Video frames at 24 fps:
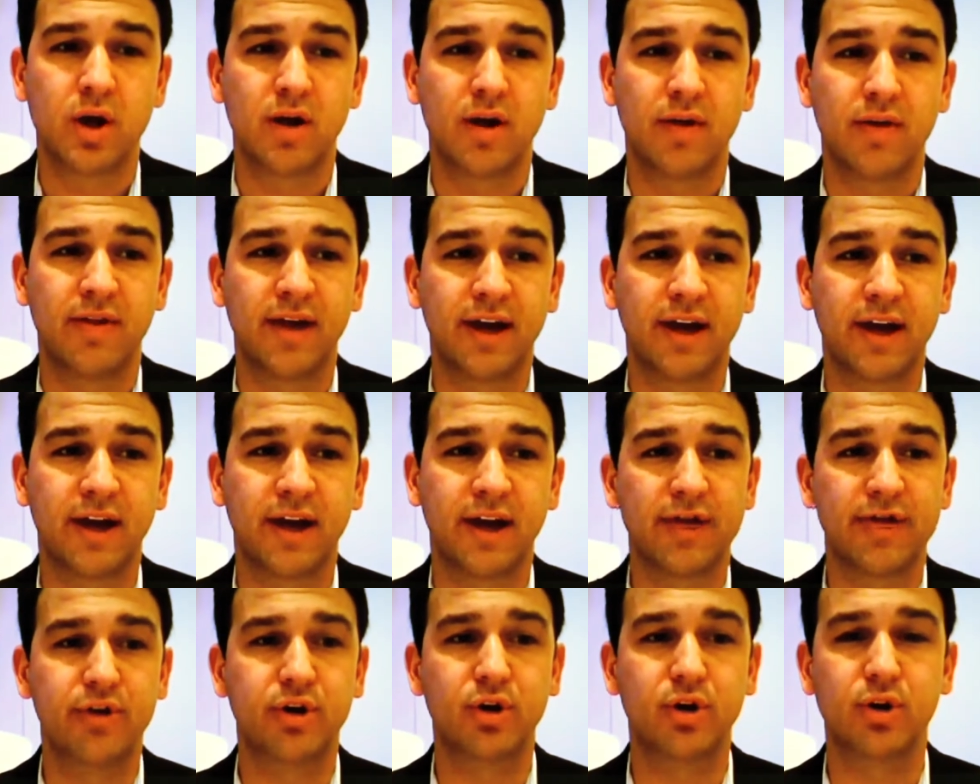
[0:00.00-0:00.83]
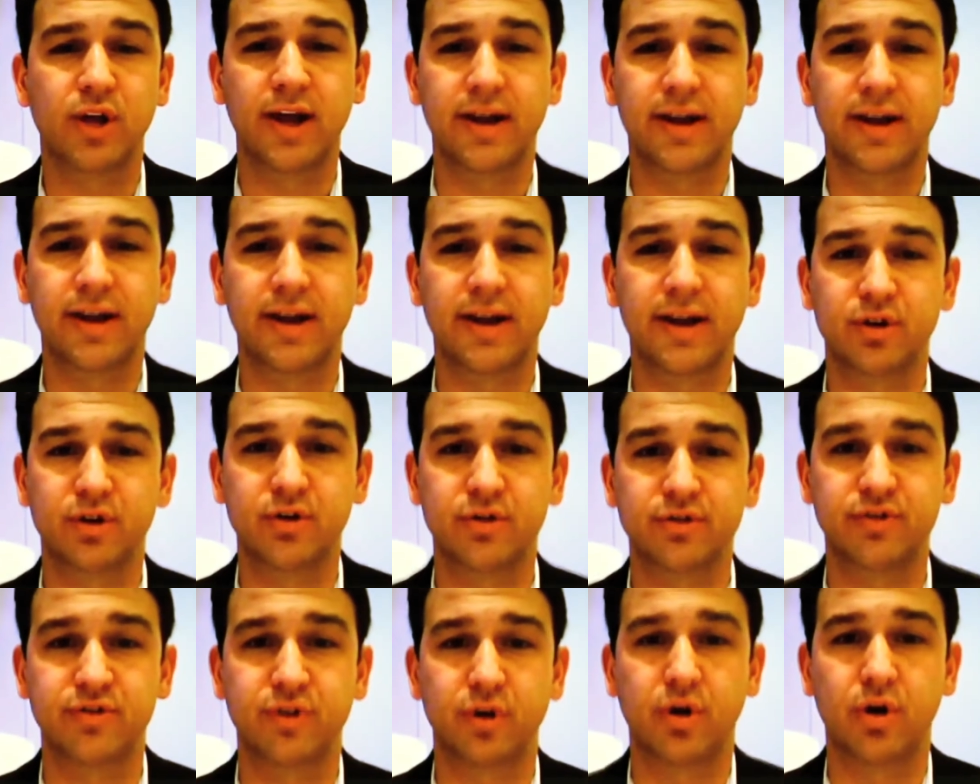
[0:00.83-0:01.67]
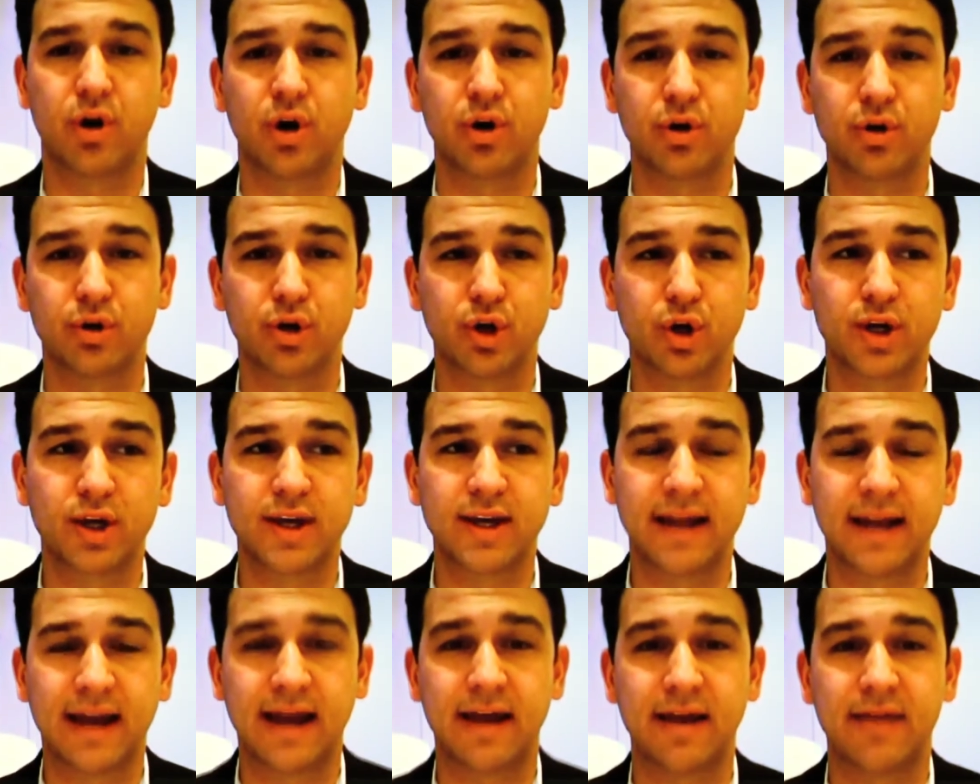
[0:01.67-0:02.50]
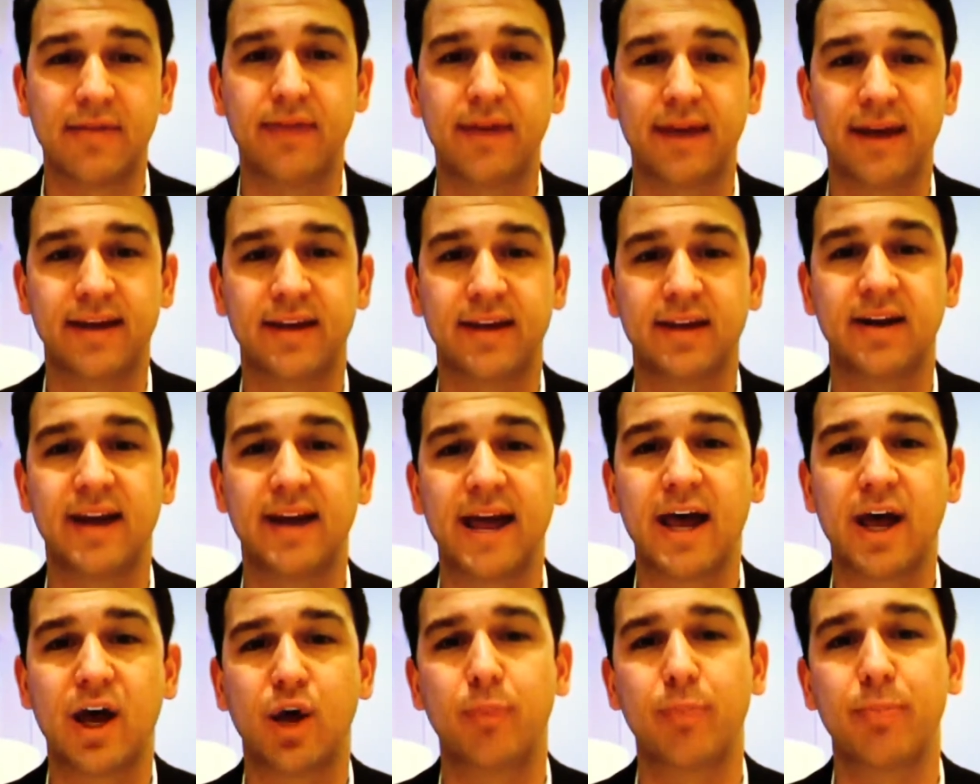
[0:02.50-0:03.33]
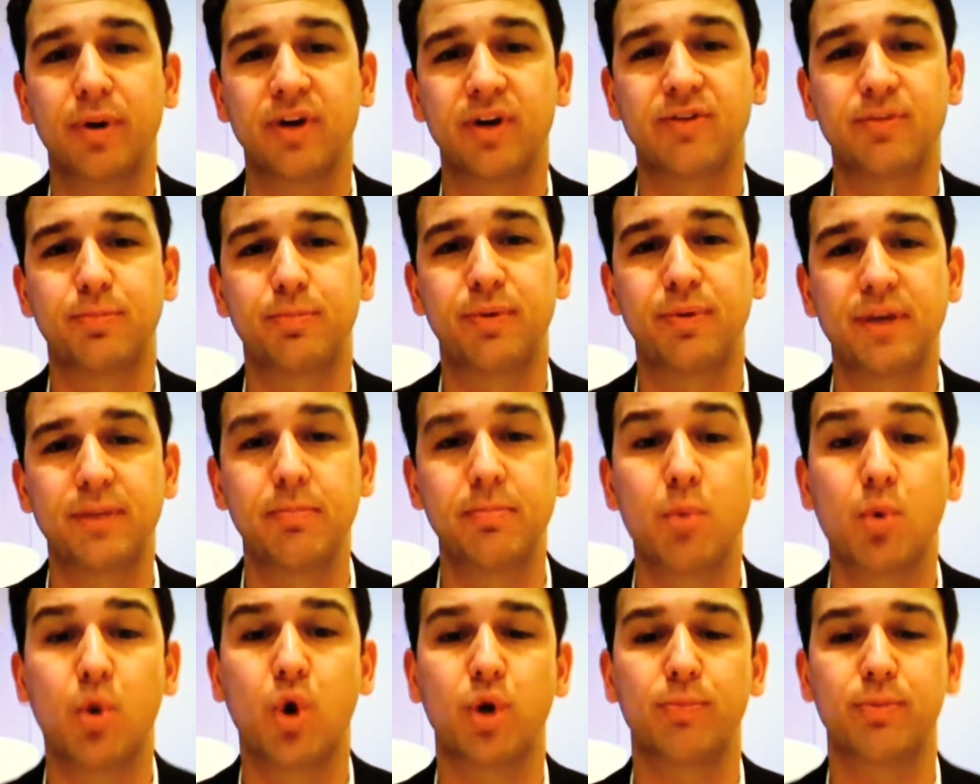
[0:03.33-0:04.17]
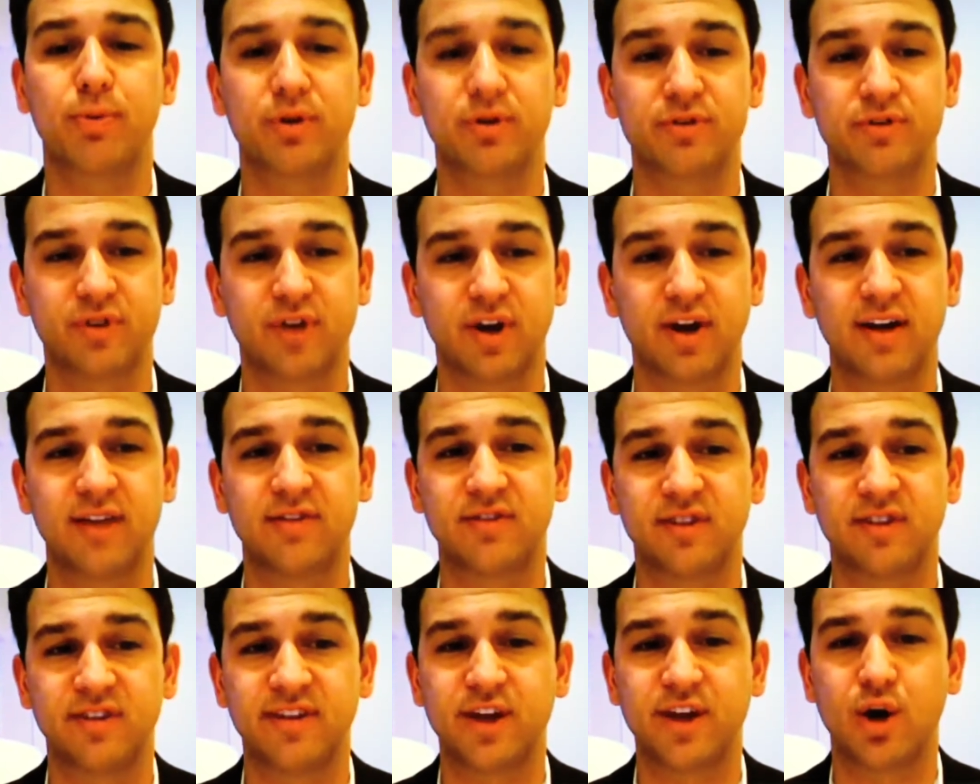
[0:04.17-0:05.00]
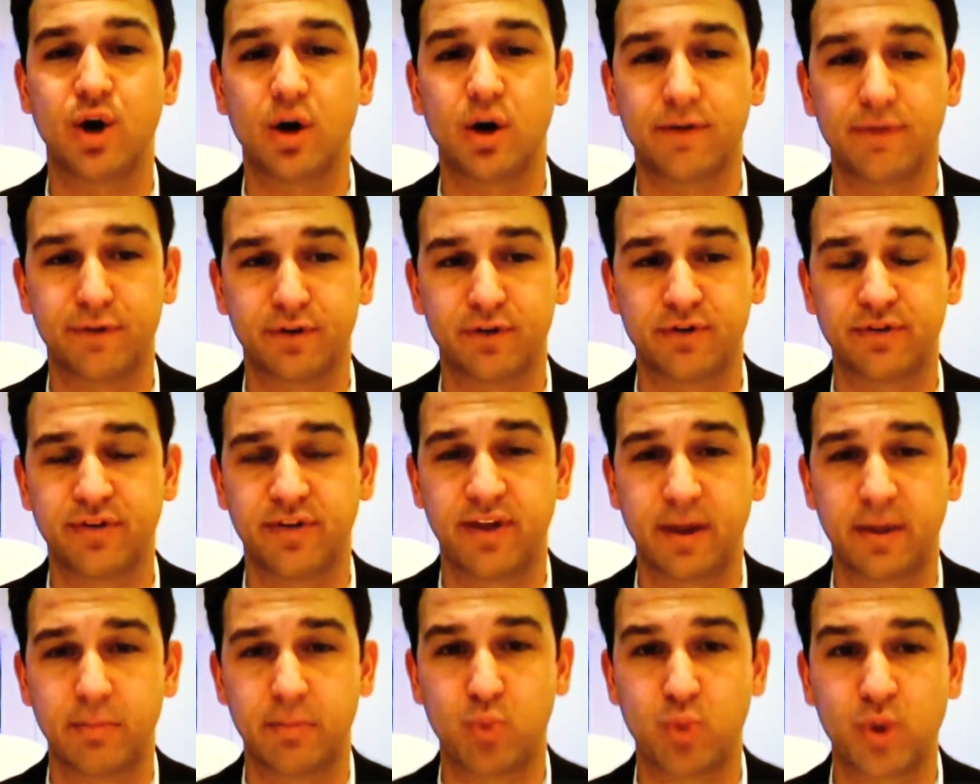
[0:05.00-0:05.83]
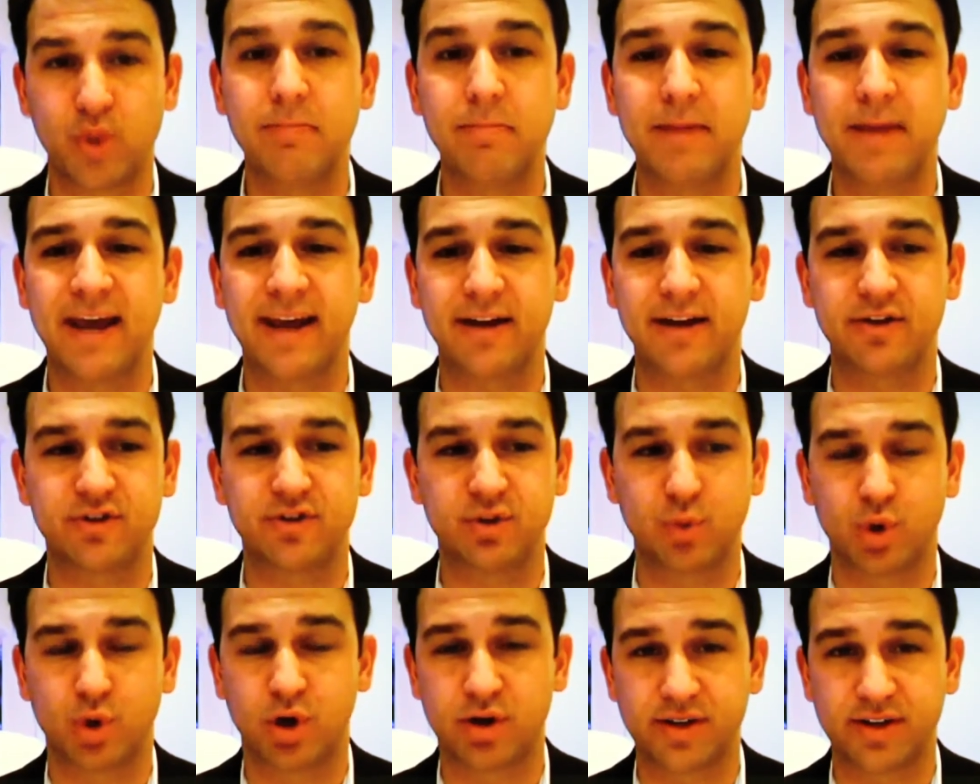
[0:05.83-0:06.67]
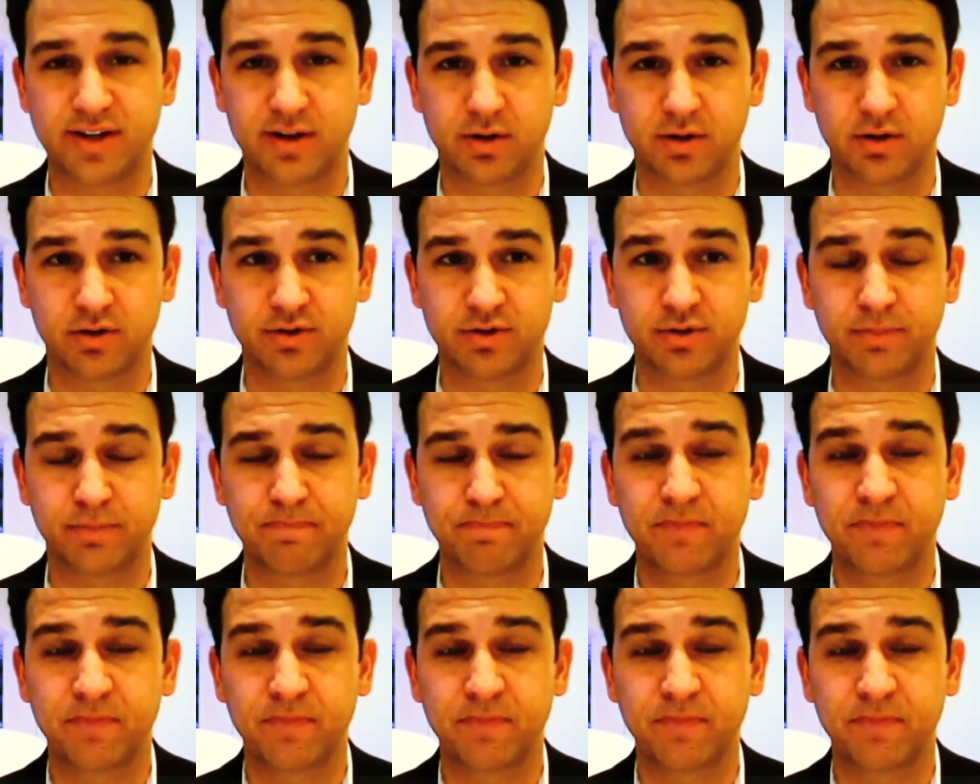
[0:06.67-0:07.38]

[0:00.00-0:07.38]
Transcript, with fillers: that other lenders aren't looking at that can help us be more precise in the offers that we make to our dealers?